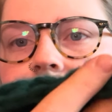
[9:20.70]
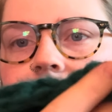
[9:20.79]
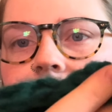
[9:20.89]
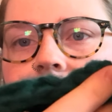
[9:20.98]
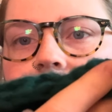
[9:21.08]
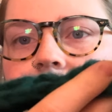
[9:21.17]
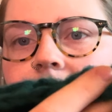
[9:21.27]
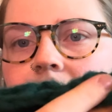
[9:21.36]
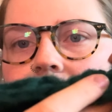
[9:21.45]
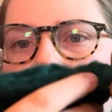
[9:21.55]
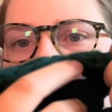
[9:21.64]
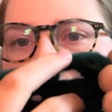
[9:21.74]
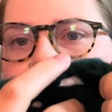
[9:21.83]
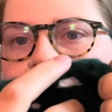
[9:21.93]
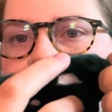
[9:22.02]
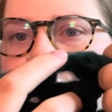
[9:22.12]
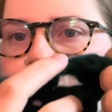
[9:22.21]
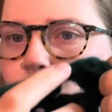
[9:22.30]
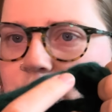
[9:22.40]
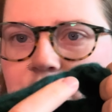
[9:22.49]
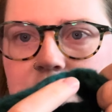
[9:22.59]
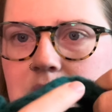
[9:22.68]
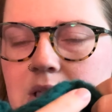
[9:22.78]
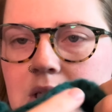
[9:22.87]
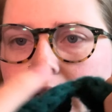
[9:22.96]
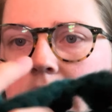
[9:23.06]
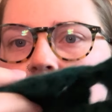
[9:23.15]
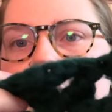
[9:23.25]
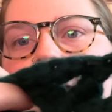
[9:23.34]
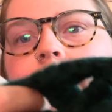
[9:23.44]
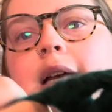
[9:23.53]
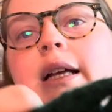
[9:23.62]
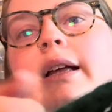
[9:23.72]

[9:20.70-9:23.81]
Like, it's really squishy, and it